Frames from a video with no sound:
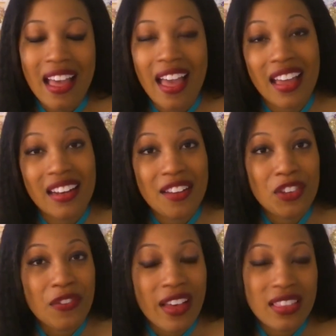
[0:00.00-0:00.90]
And if
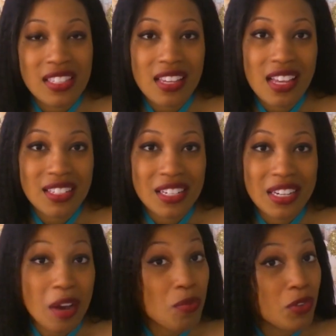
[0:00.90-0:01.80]
you found this content
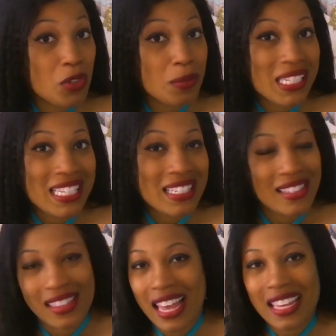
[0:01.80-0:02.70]
helpful, please
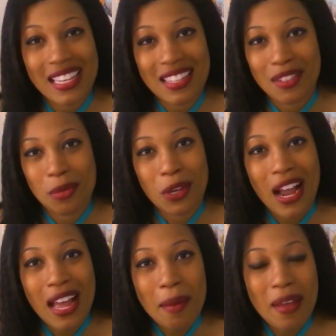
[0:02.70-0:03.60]
like and
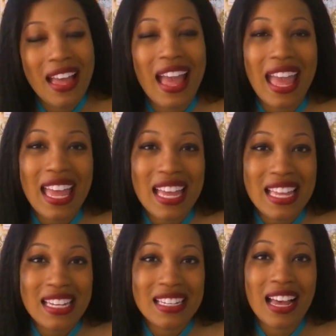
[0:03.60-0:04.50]
subscribe.
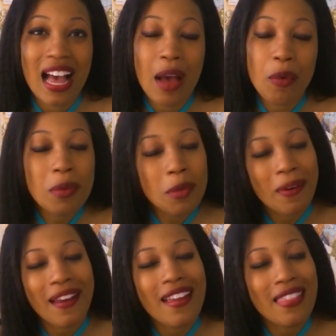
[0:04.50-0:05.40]
And I will be
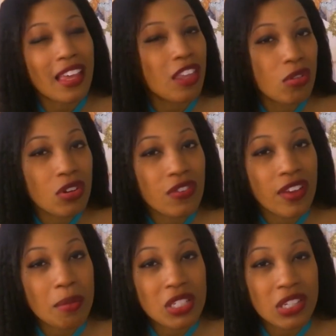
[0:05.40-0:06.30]
praying that you and your
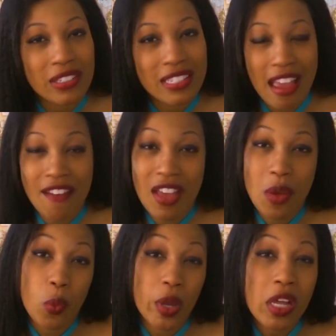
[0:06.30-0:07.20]
families are safe
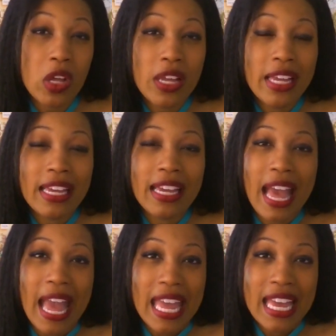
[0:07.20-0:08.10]
and well.
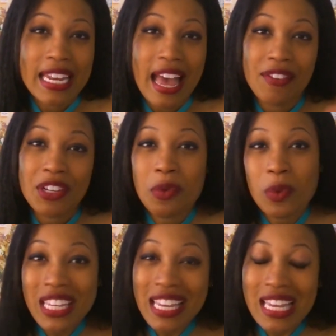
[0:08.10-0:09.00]
And have a good
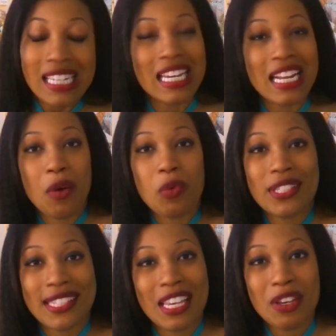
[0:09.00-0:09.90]
weekend. And I will
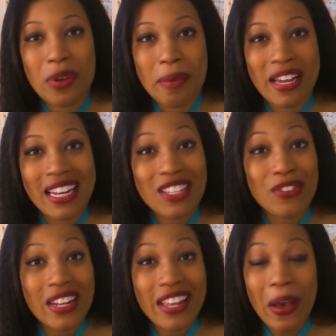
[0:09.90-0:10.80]
see you in my next
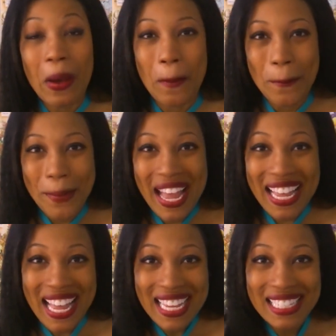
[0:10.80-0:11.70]
video. Bye,
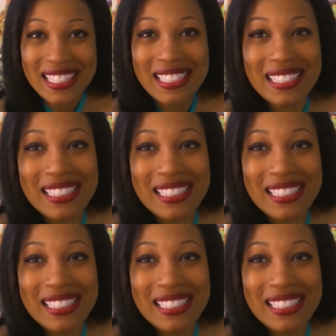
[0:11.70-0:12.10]
guys.